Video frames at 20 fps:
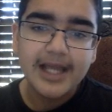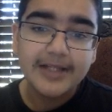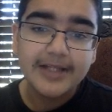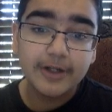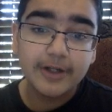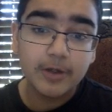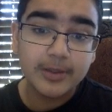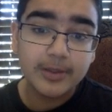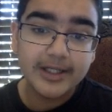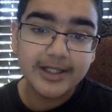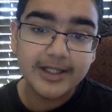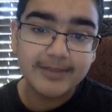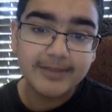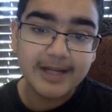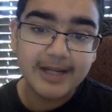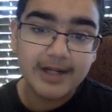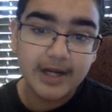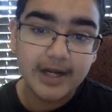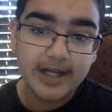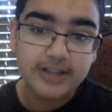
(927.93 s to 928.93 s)
Now, over here,
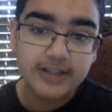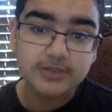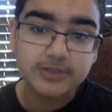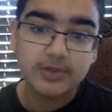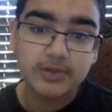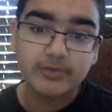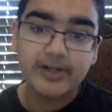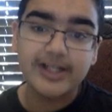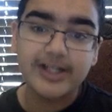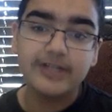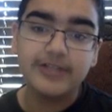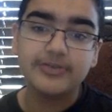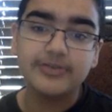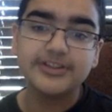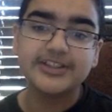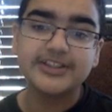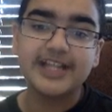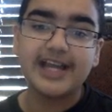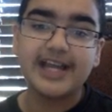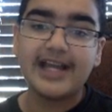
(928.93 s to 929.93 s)
my arrows were very
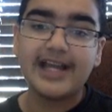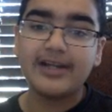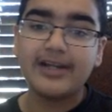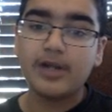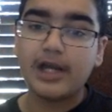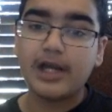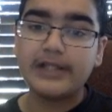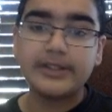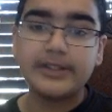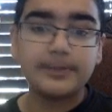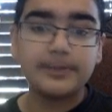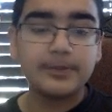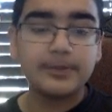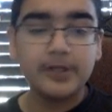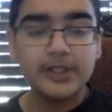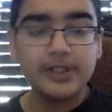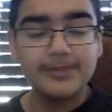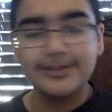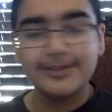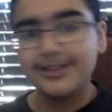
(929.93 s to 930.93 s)
risky. I
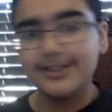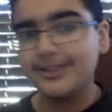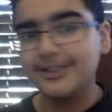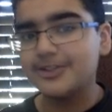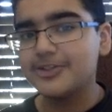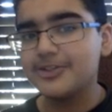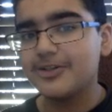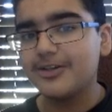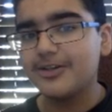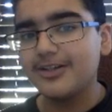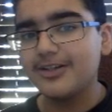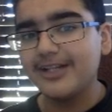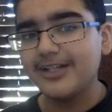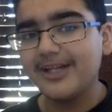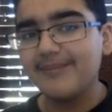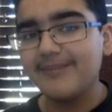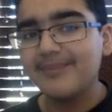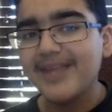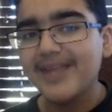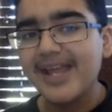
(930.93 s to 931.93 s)
deployed them a little too
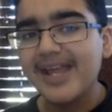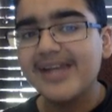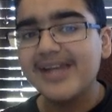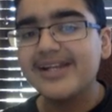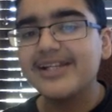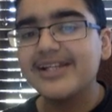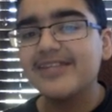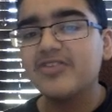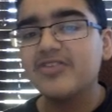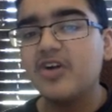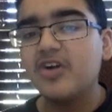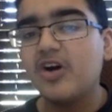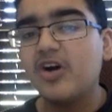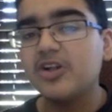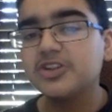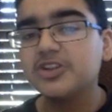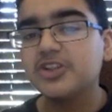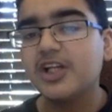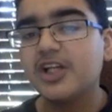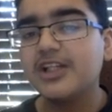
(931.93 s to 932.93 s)
early, and then they were
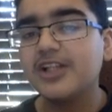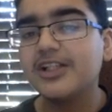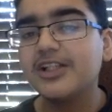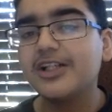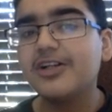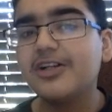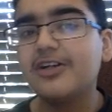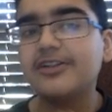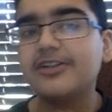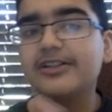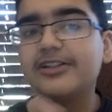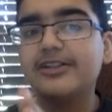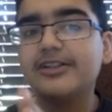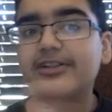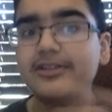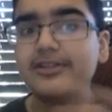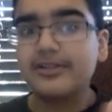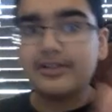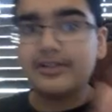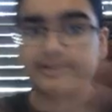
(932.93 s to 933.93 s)
also a little on
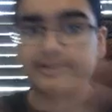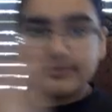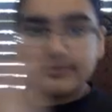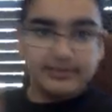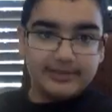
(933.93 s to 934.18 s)
the